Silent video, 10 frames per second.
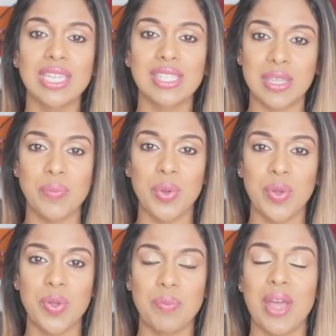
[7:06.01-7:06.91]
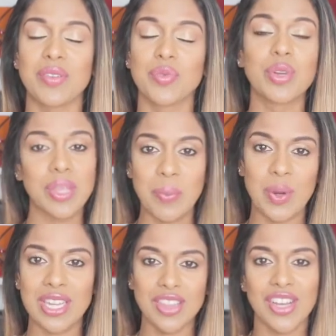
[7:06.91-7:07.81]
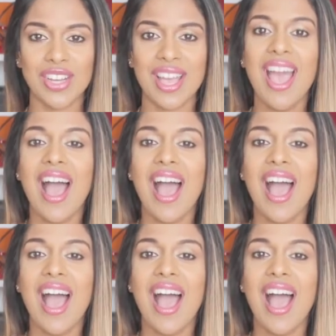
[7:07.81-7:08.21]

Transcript: simple but really pretty look.